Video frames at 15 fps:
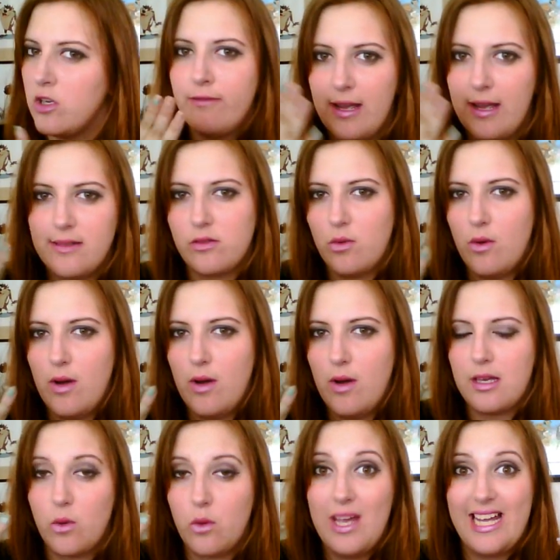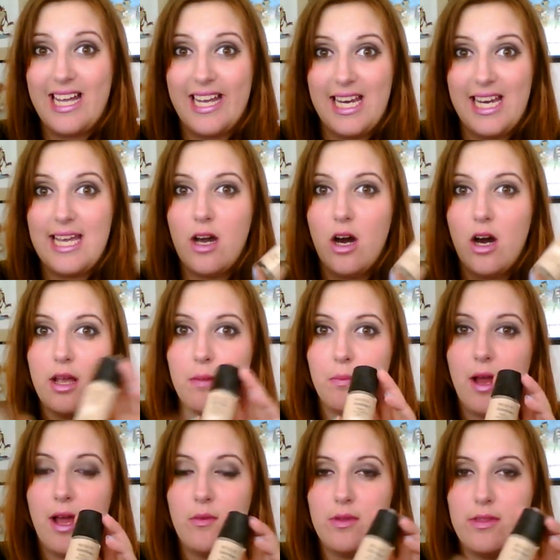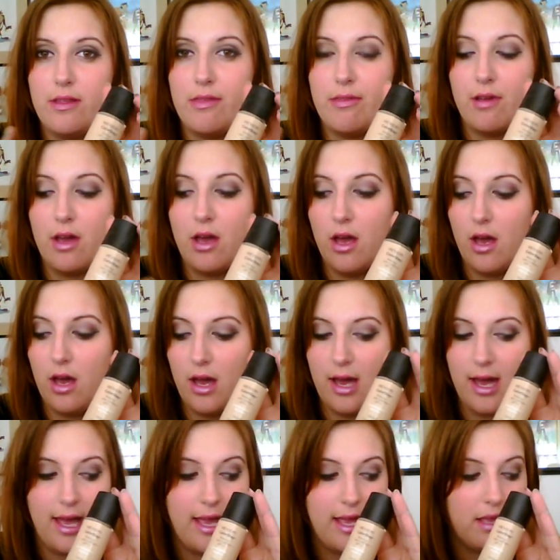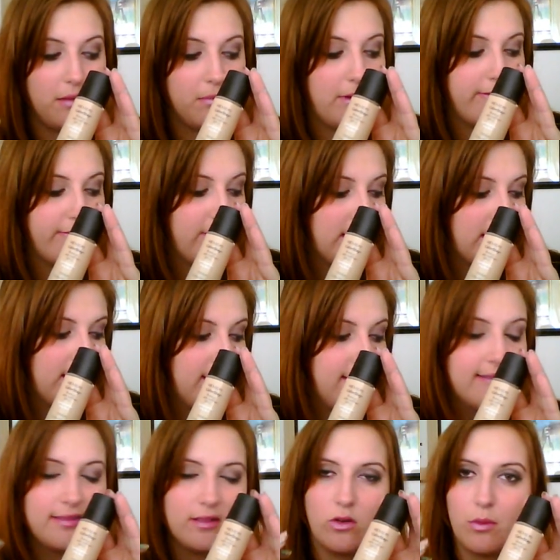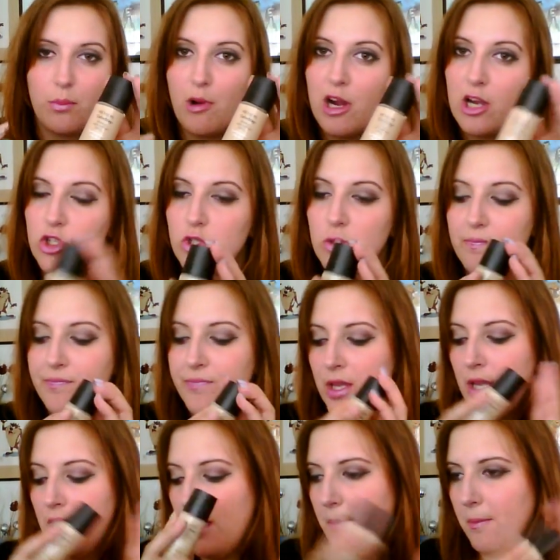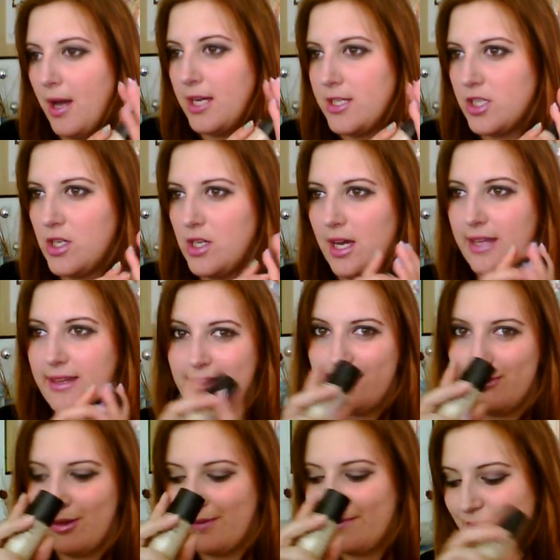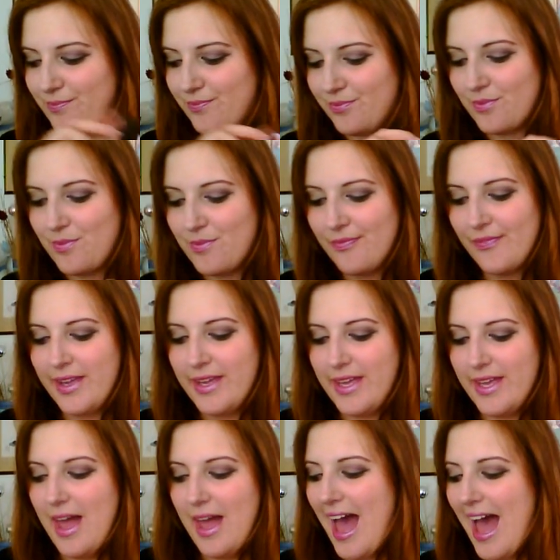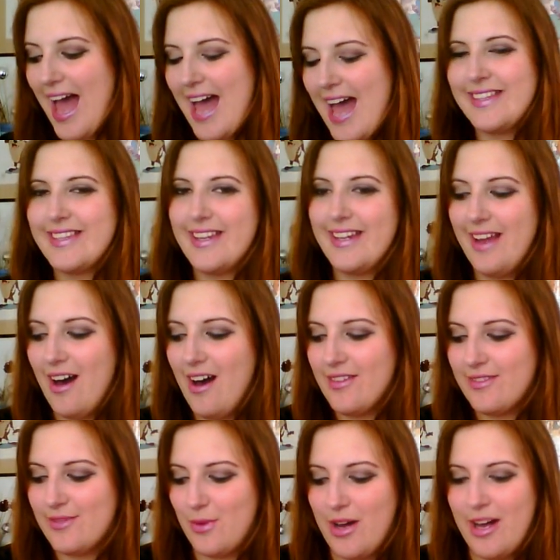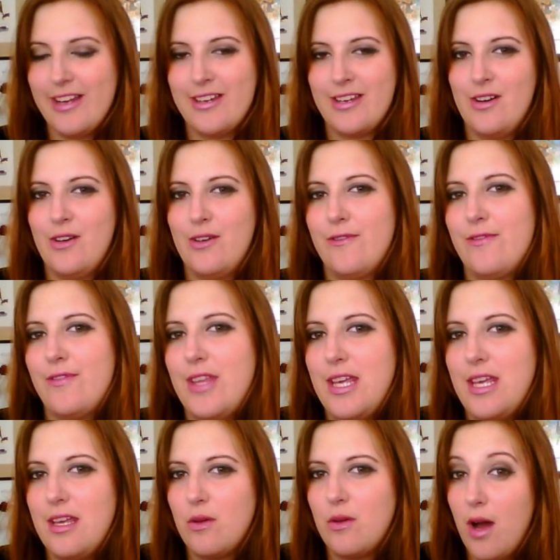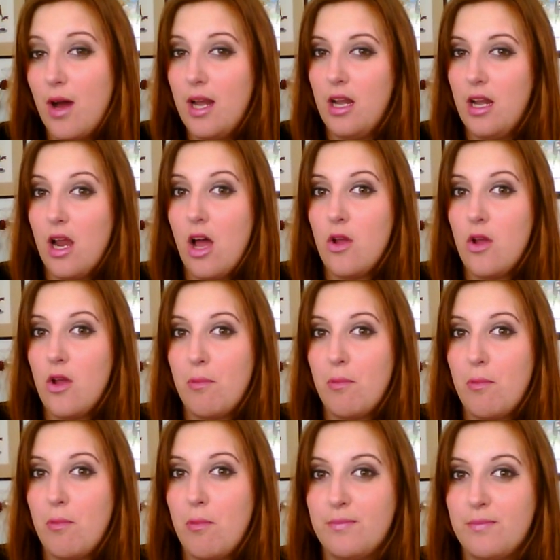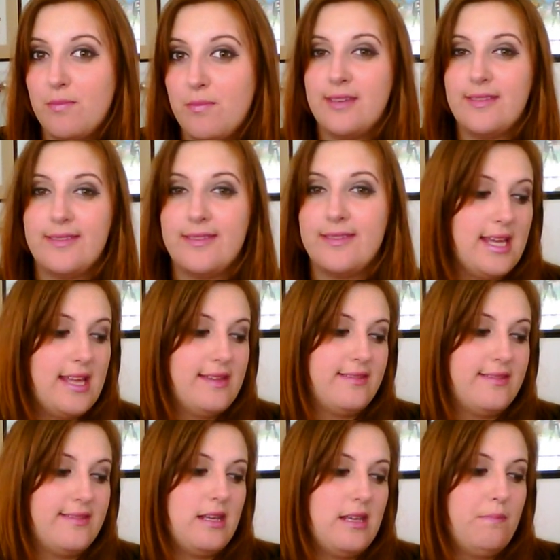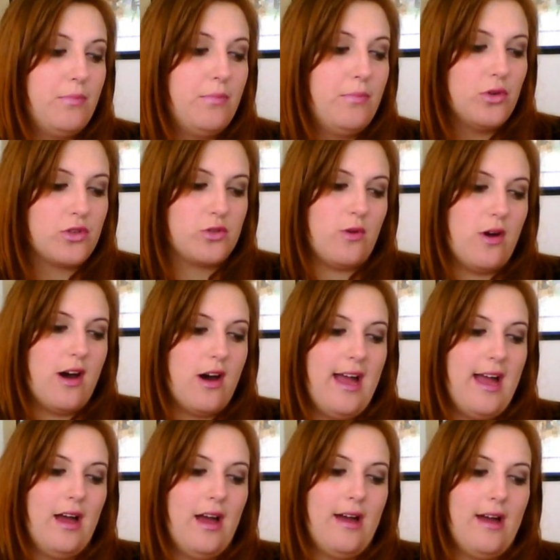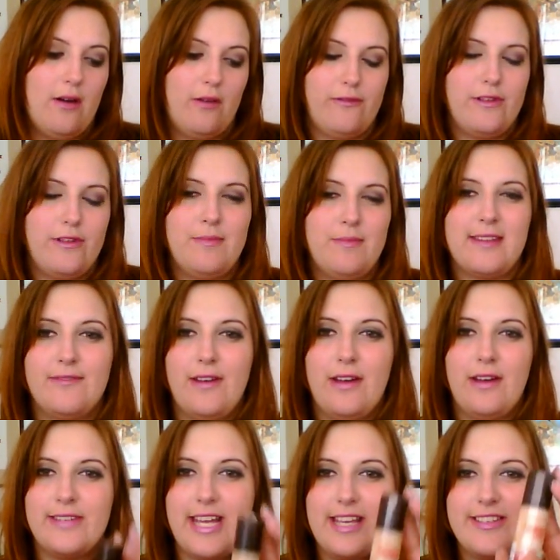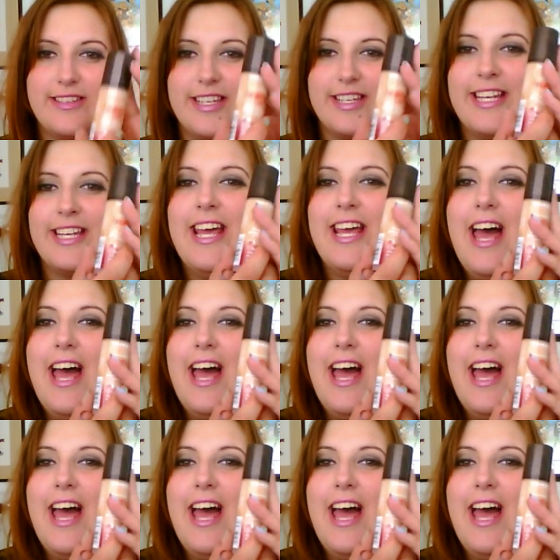your face quite quickly. I apply it with either my fingers or a brush, but I do like this one. And the last one of the quite low price points is the Bourois Healthy Mix Foundation,